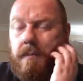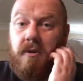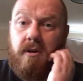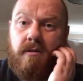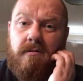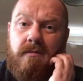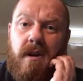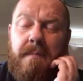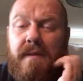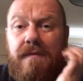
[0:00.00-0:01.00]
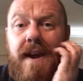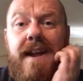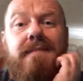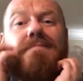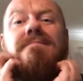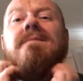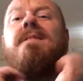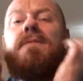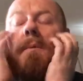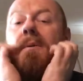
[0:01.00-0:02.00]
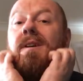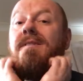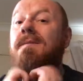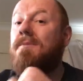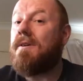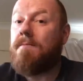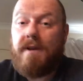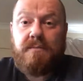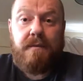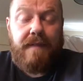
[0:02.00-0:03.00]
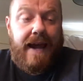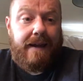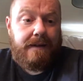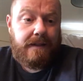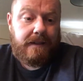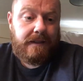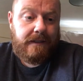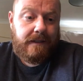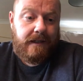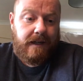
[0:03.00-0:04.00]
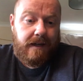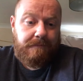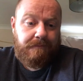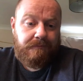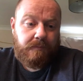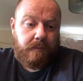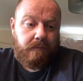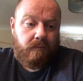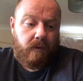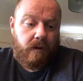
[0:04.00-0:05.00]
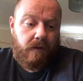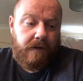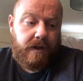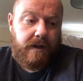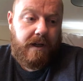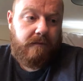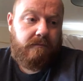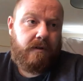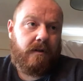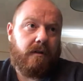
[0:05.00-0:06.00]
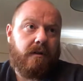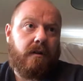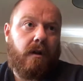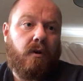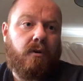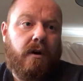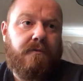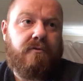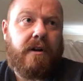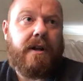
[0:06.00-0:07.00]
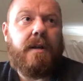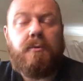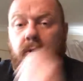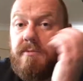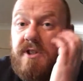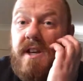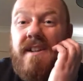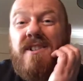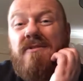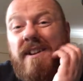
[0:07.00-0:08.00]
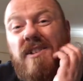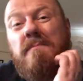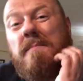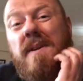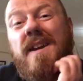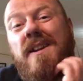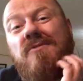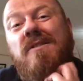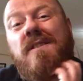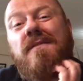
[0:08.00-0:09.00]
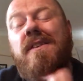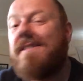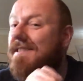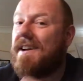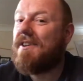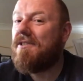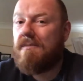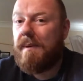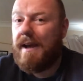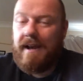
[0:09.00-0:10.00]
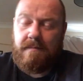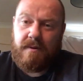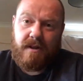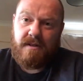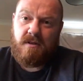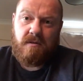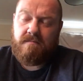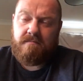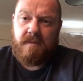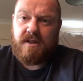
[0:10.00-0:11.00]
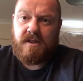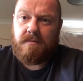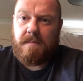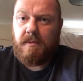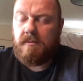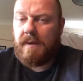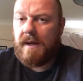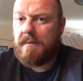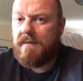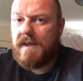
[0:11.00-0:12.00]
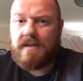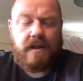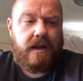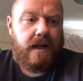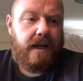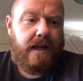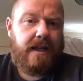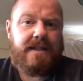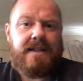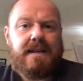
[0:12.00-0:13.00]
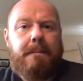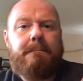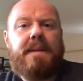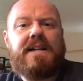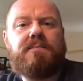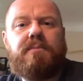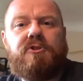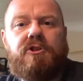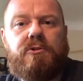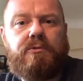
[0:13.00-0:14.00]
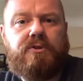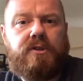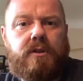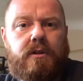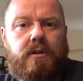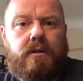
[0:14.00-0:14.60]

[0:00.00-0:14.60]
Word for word: I'm not a big fan. If I'm honest, I'm not impressed with that. Um, I think it, the longer I've drunk it, the more I'm sitting here scratching my beard trying to find something good about it, but there's not much to report back with this. This is a mass-produced,